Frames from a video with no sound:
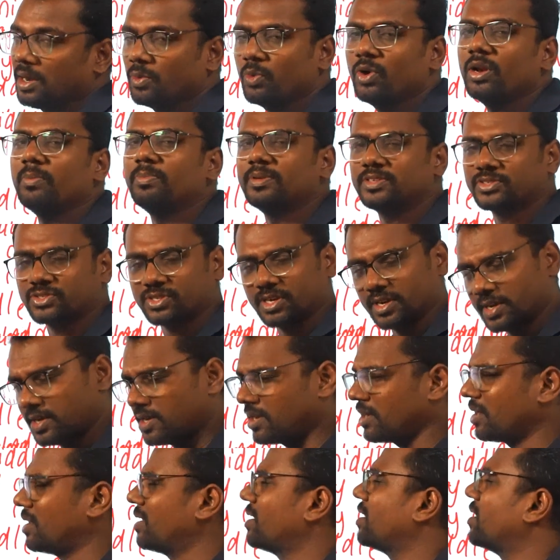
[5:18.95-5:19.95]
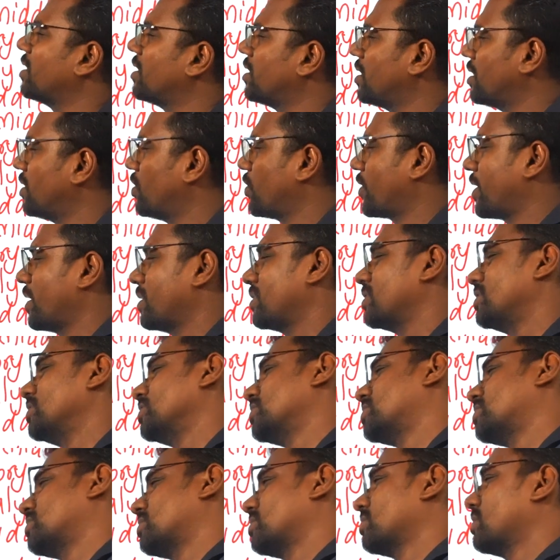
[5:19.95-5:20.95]
We'll be studying, okay,
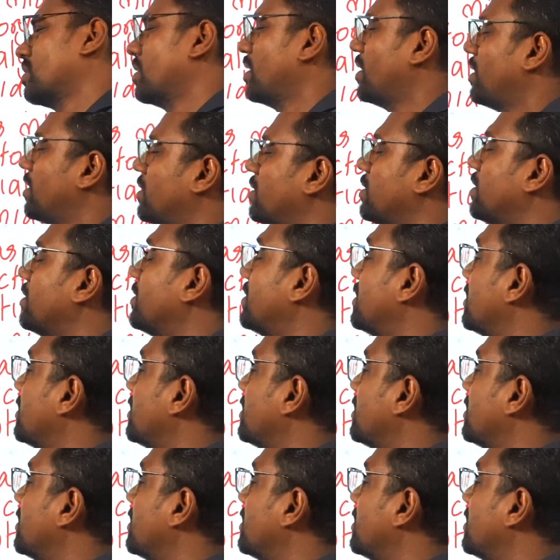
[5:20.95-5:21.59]
each in